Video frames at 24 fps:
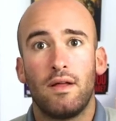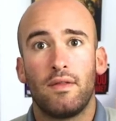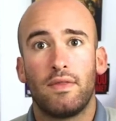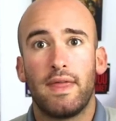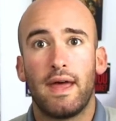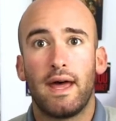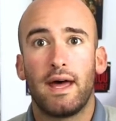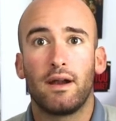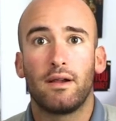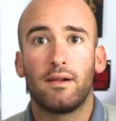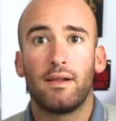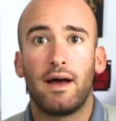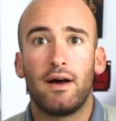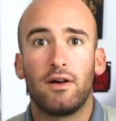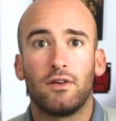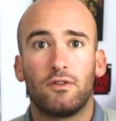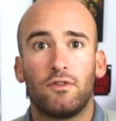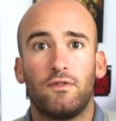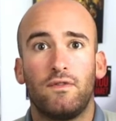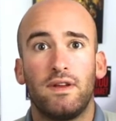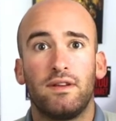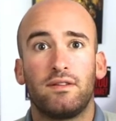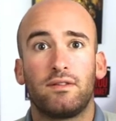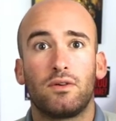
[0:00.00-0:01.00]
that allows
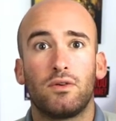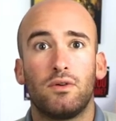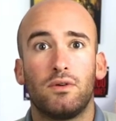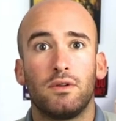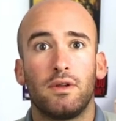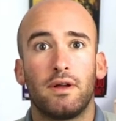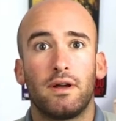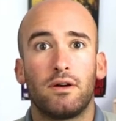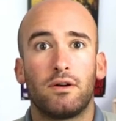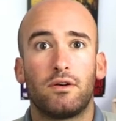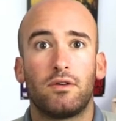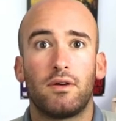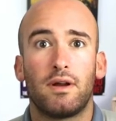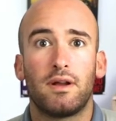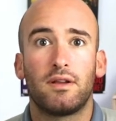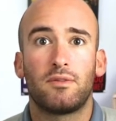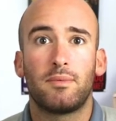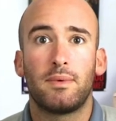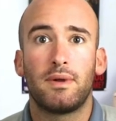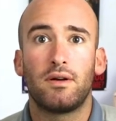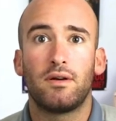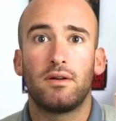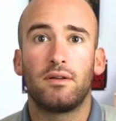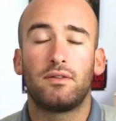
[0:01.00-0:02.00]
physical layer
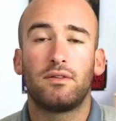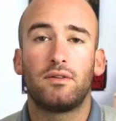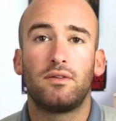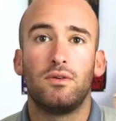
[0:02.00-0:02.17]
transmitters